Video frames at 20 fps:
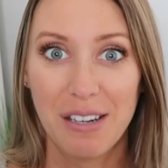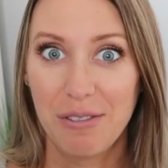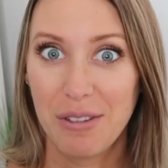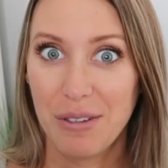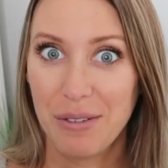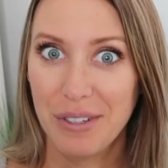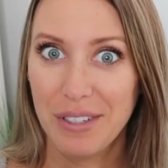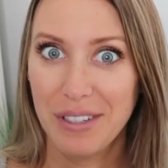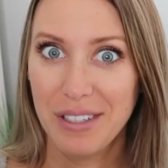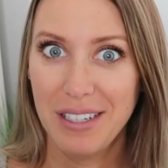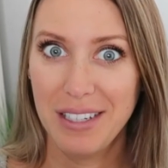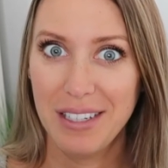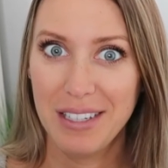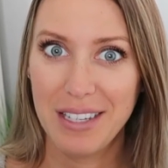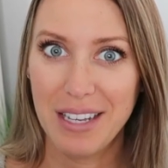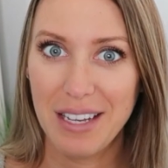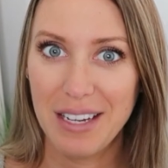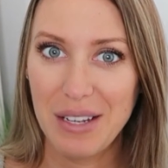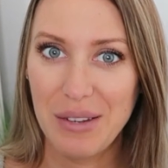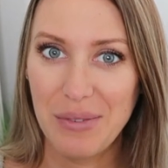there really
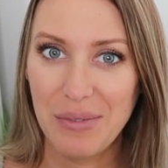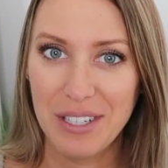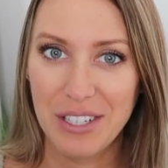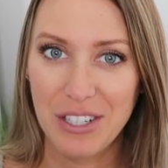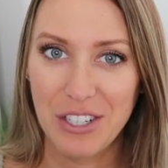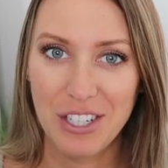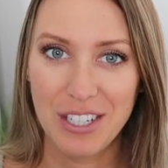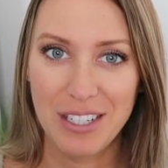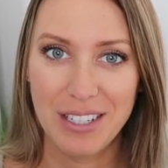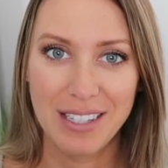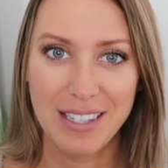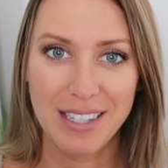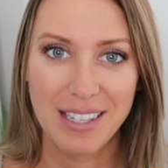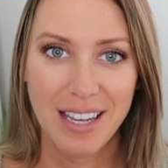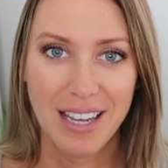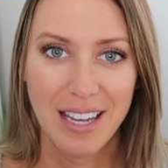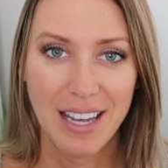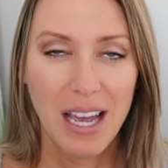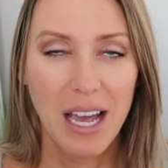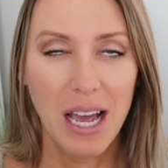is any when
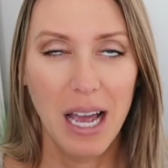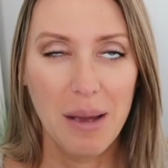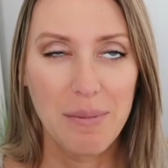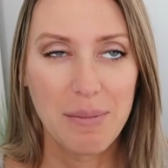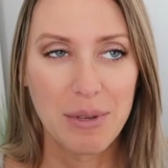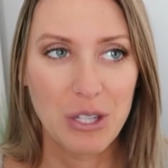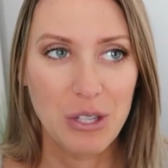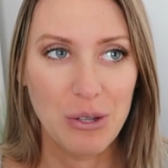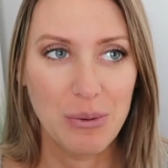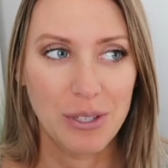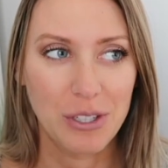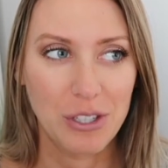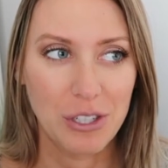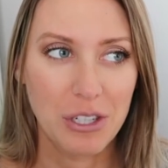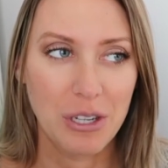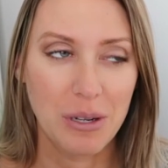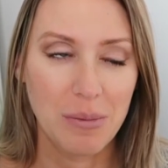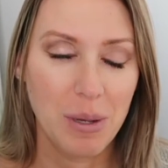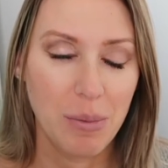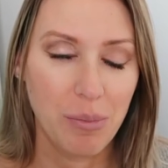I'm assuming
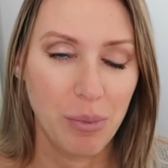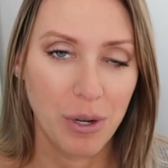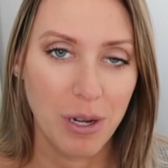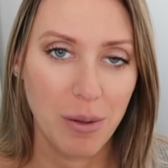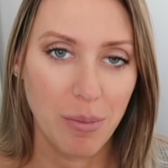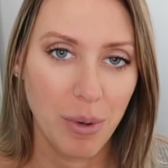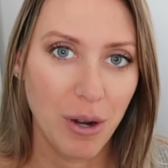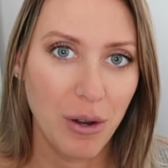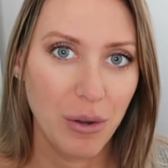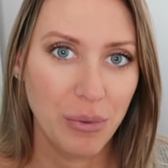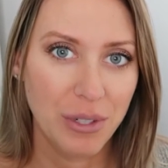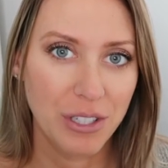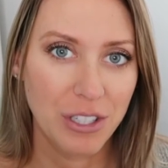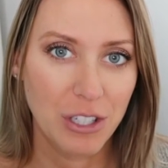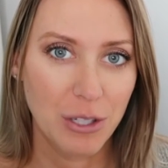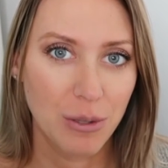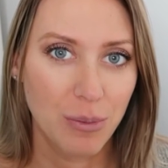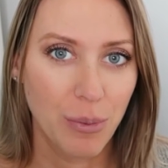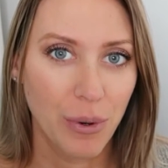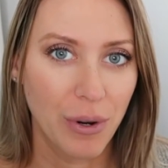she's gonna be pretty bald when
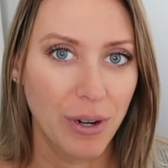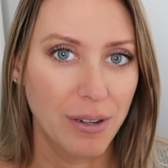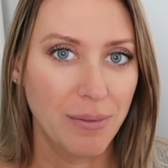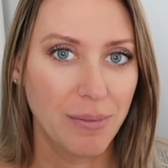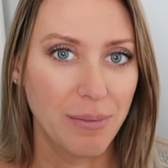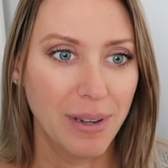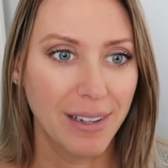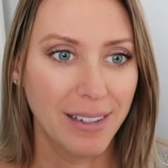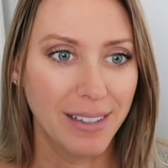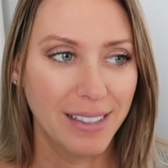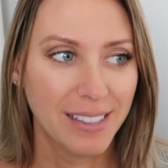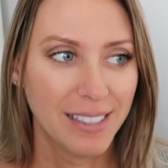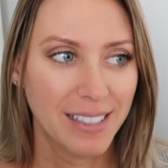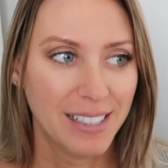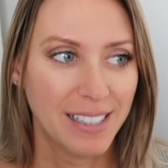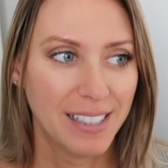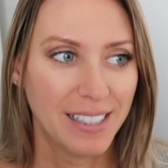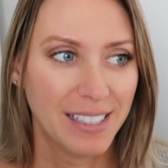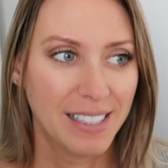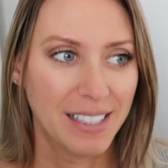she's born, but
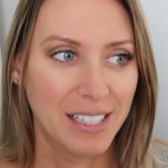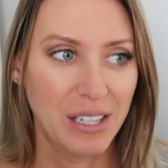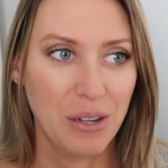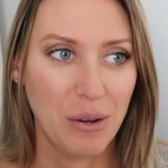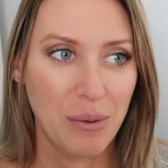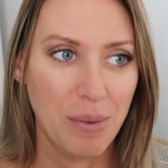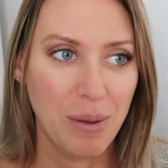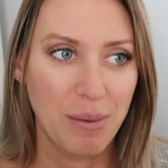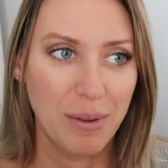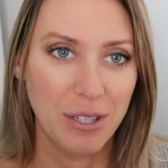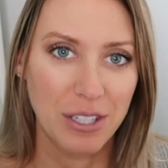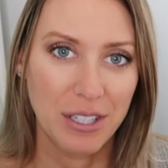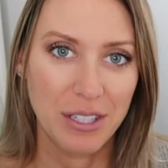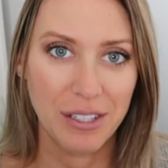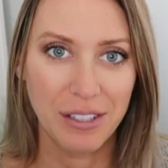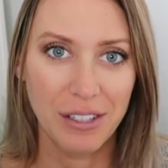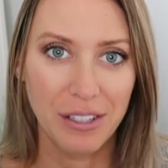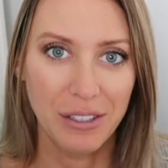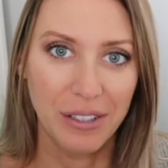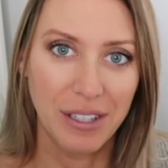you know, maybe just
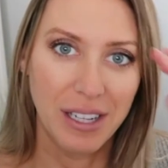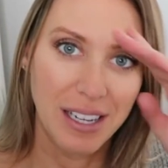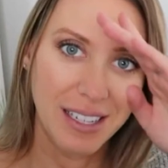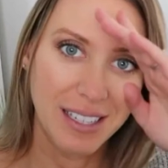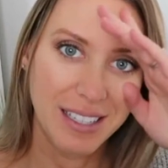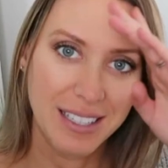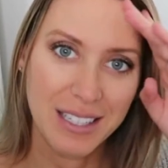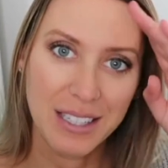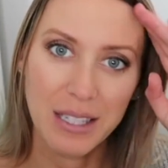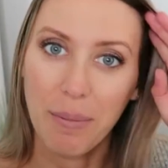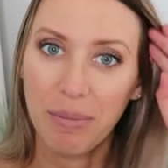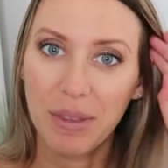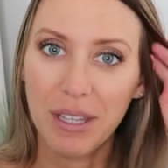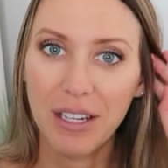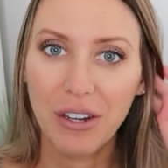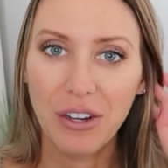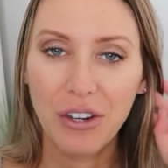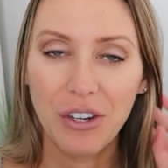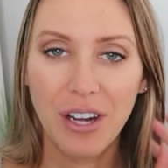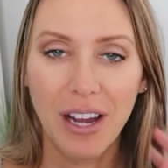a little
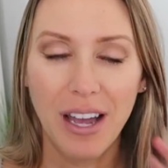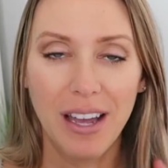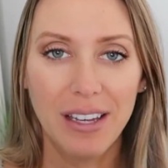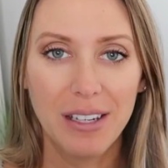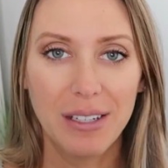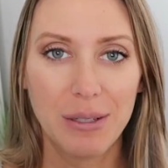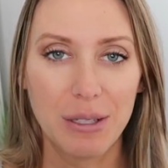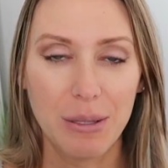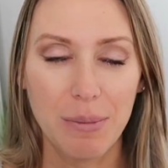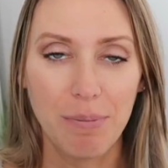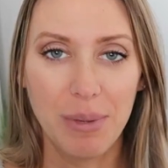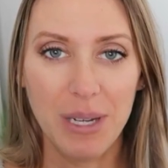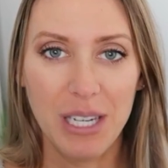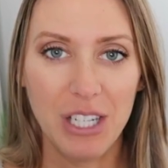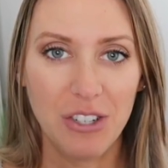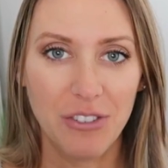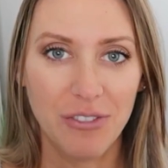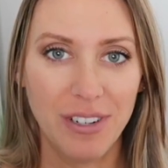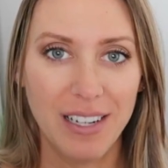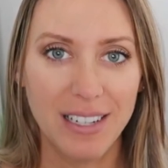something on her head, some
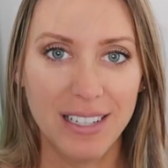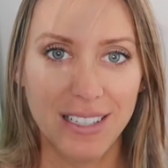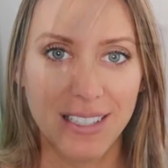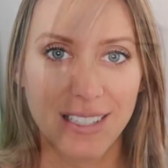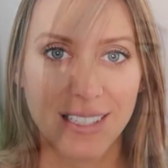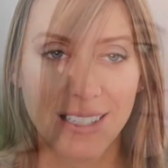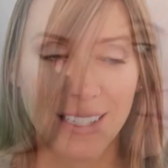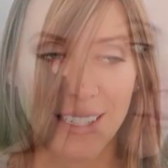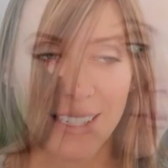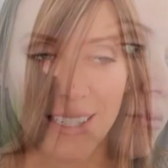peach fuzz.